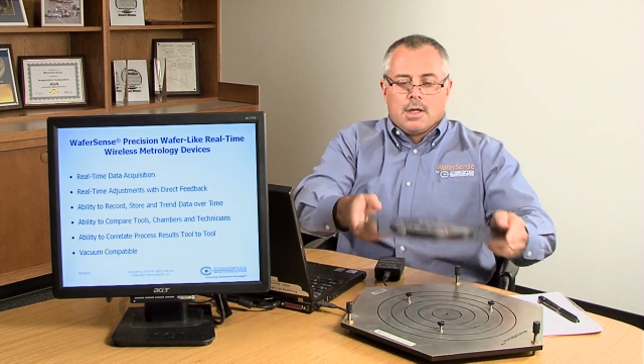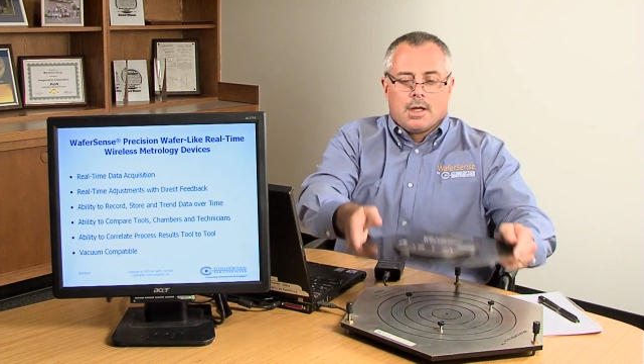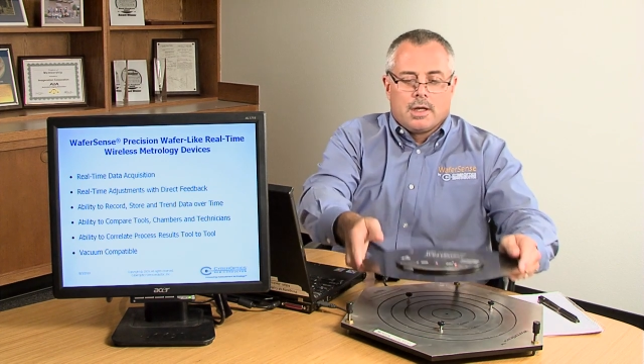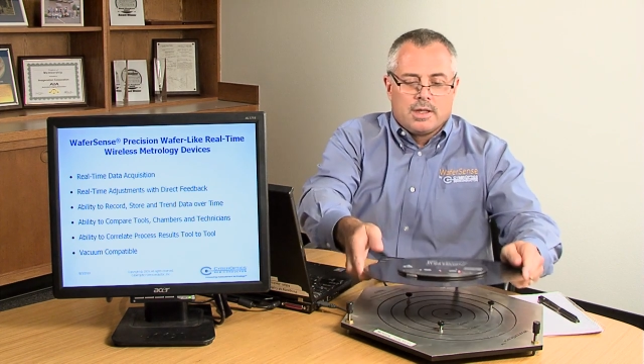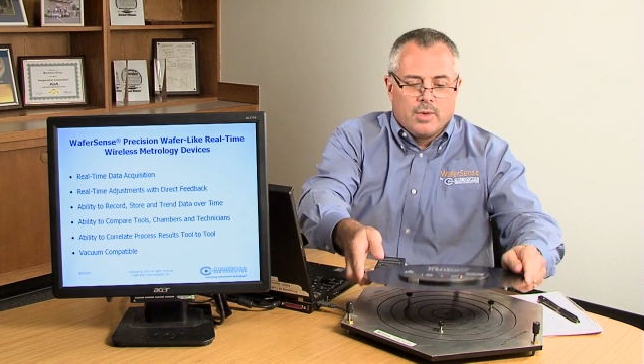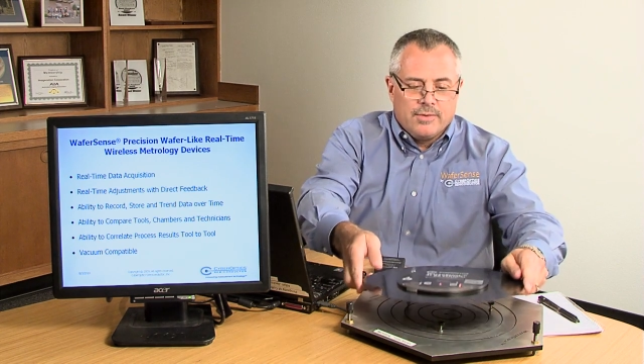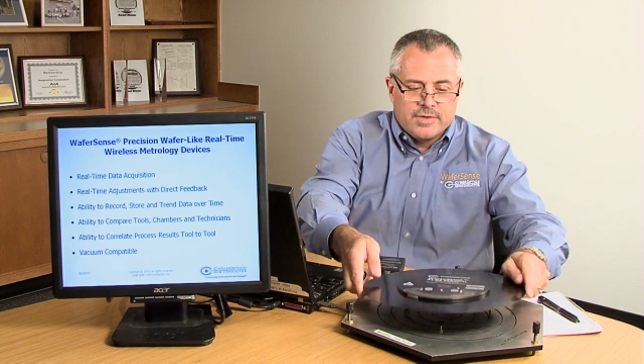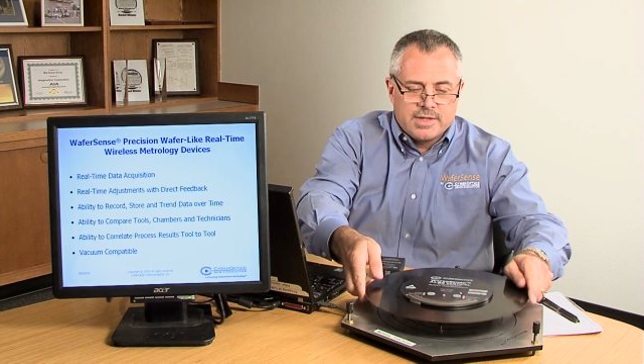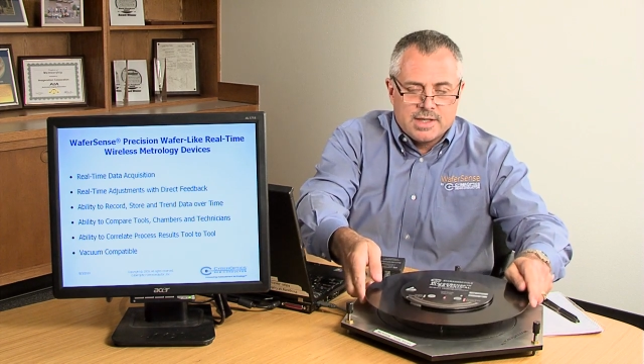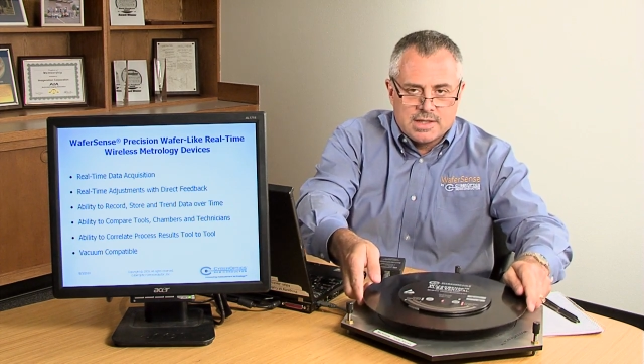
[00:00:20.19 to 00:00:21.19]
Uh, the
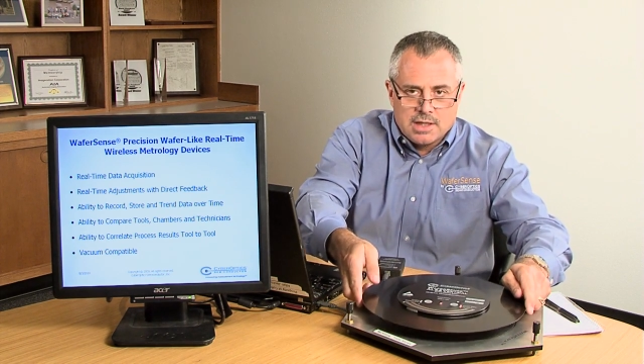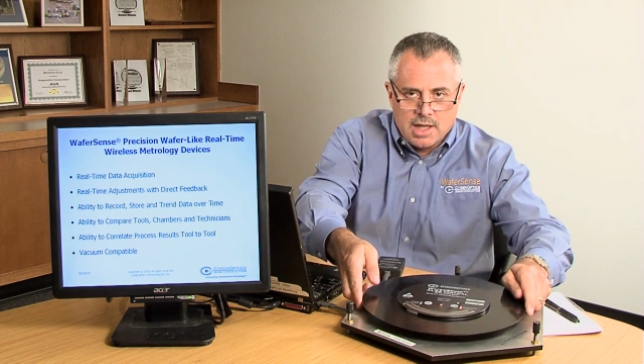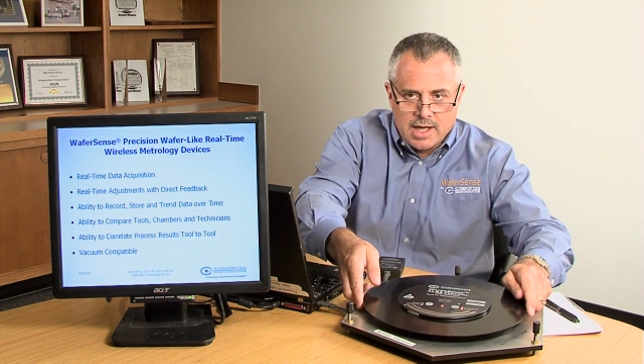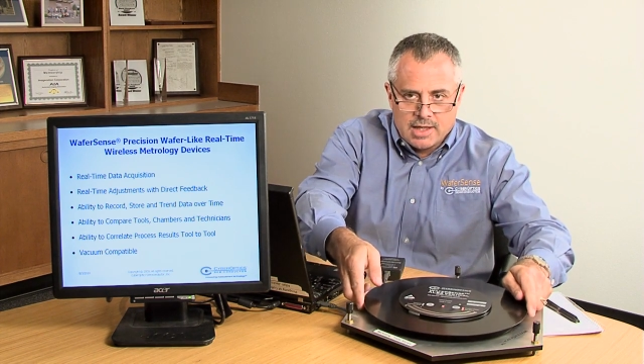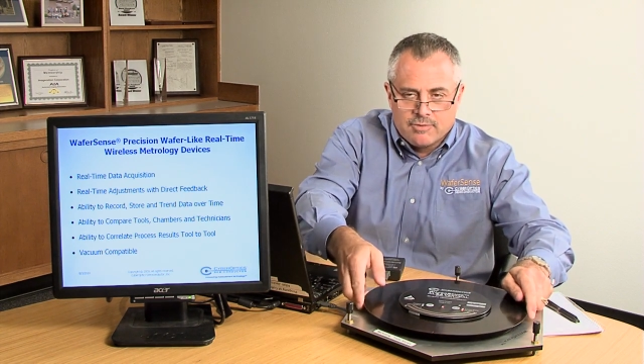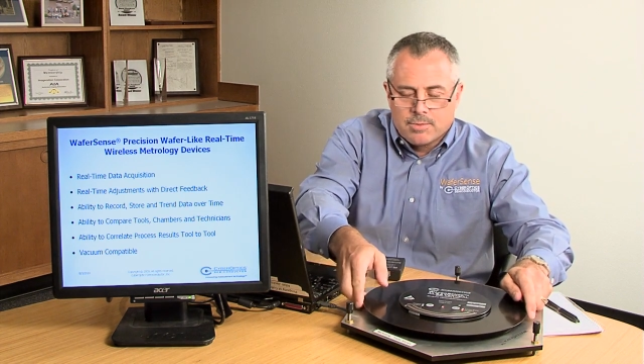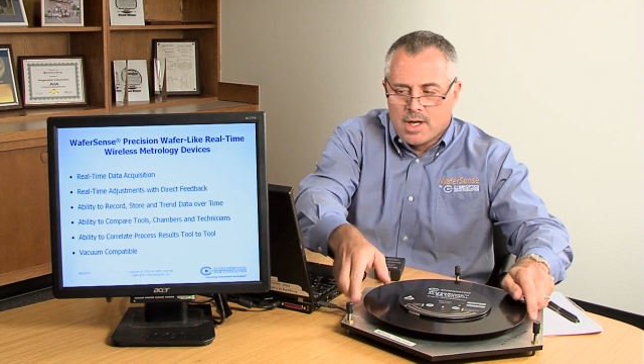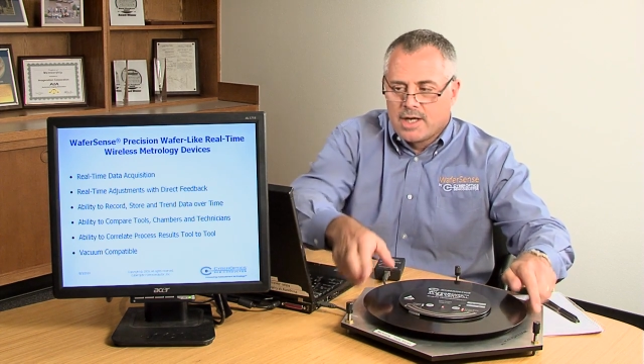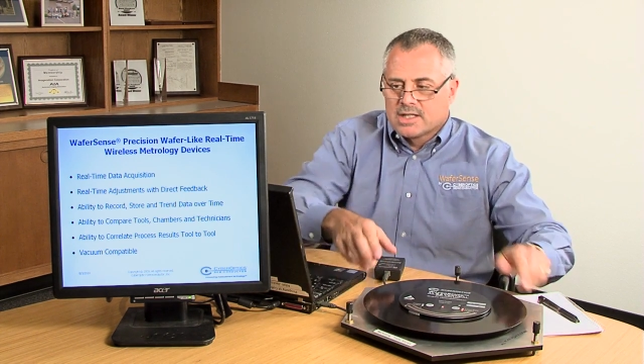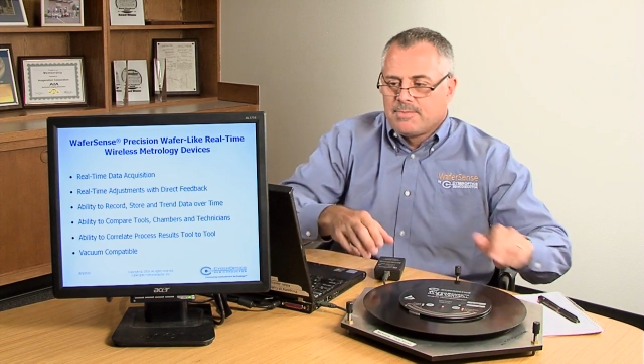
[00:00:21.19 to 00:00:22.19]
WaferSense line of
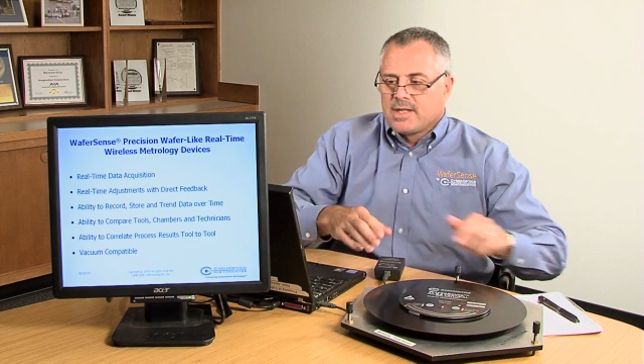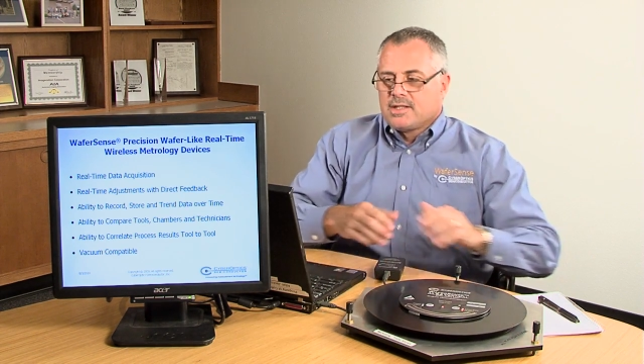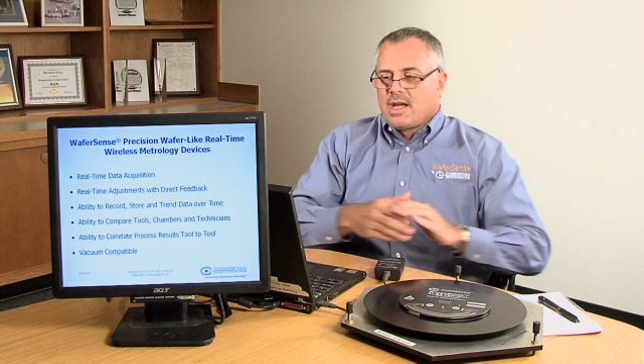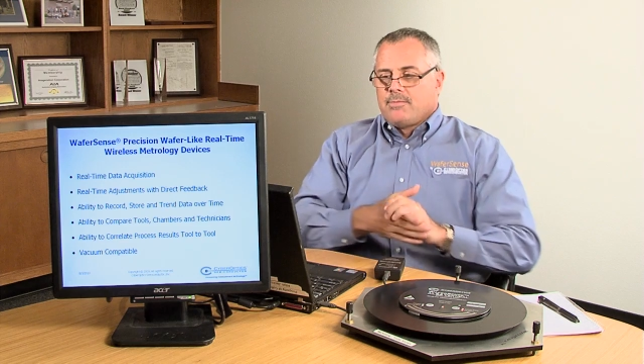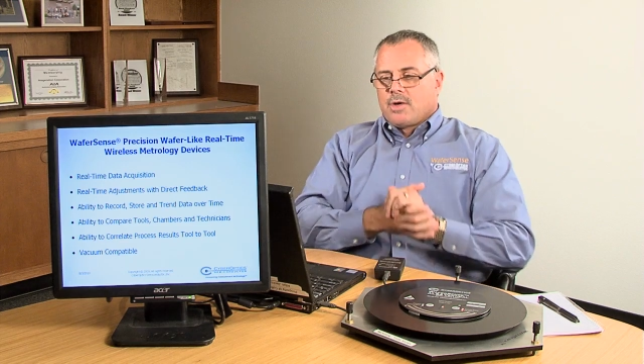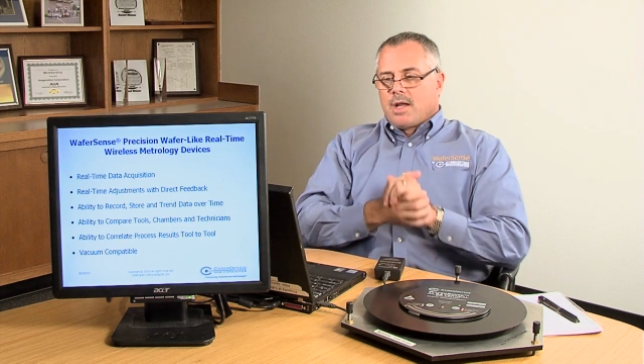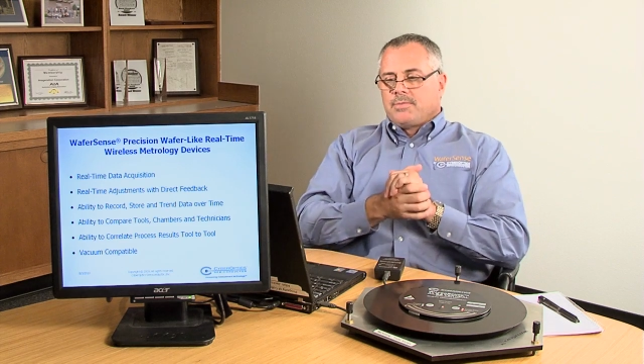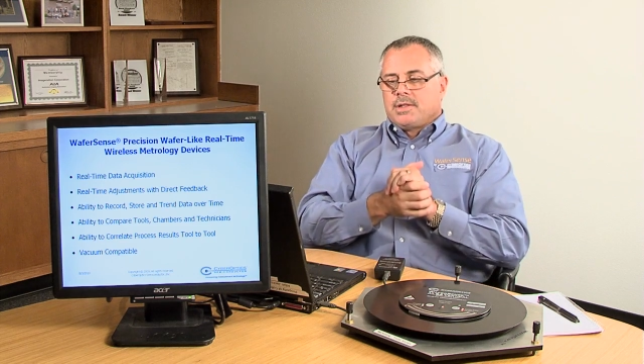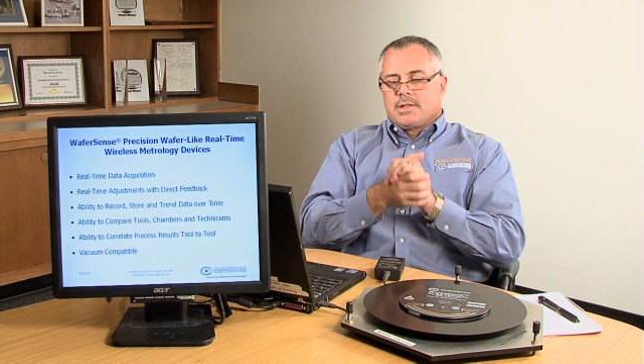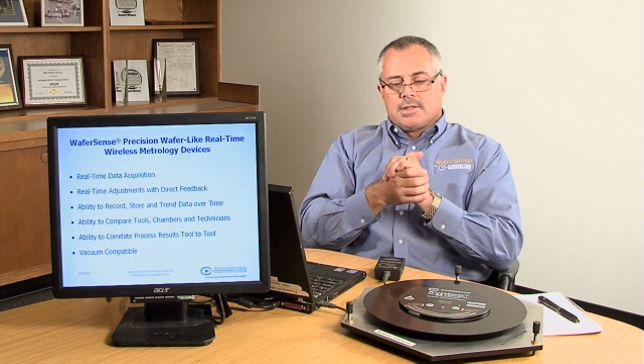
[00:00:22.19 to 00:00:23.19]
products by
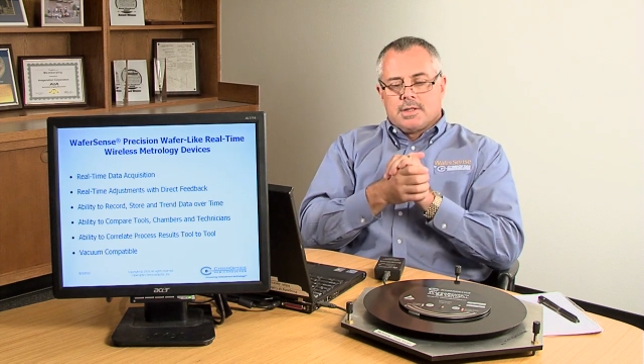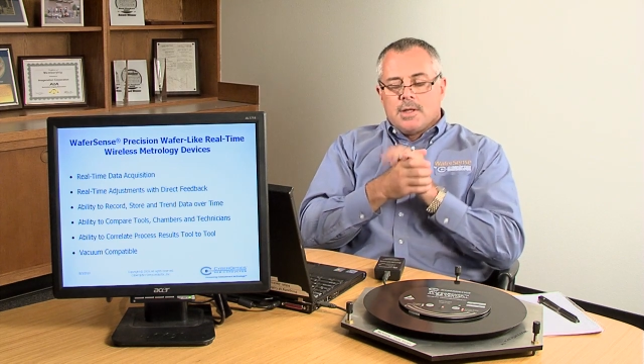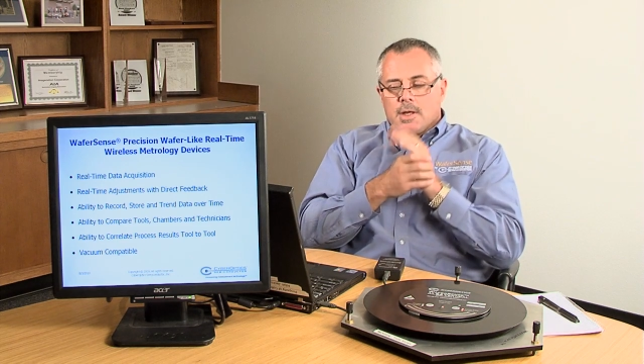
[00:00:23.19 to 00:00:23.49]
CyberOptics